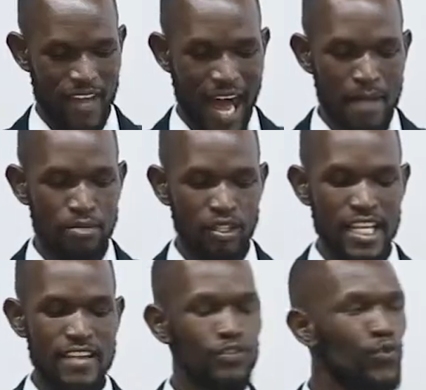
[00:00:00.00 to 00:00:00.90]
I
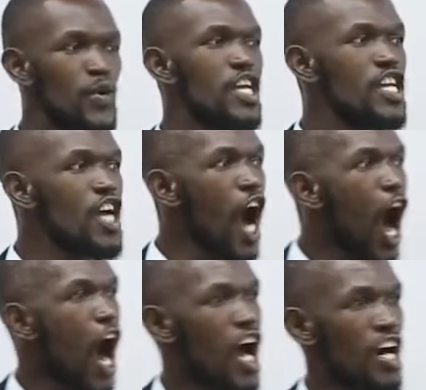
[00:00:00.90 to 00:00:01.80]
believe we
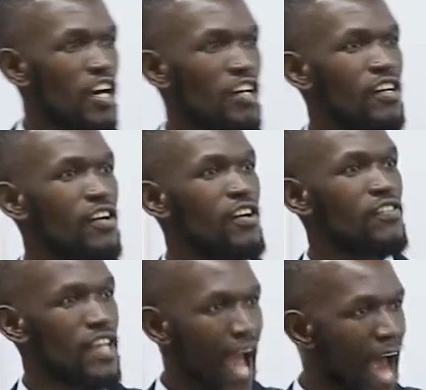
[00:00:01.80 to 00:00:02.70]
are
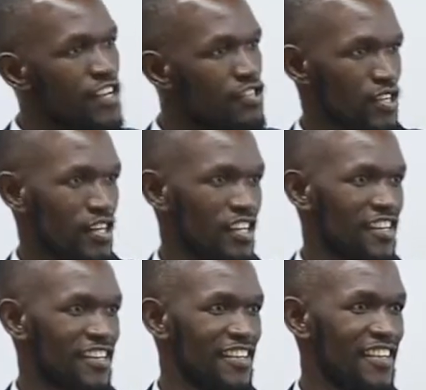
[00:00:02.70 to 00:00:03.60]
the answer
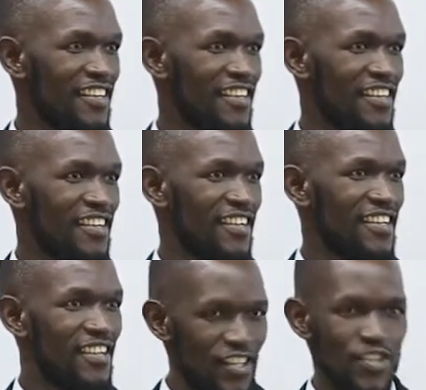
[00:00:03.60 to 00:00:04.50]

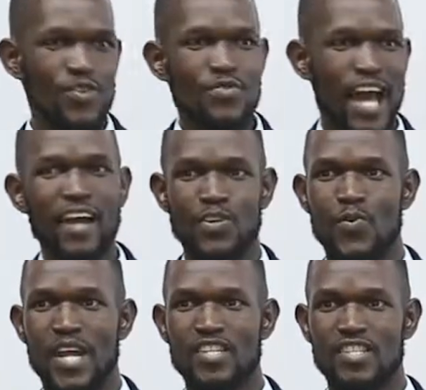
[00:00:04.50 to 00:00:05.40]
to that
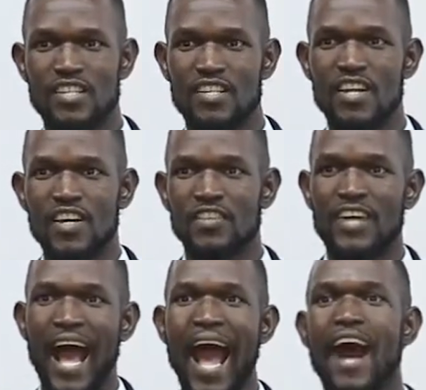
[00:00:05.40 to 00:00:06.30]
question
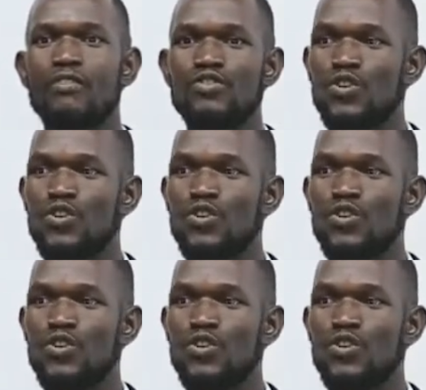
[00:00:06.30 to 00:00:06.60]
of how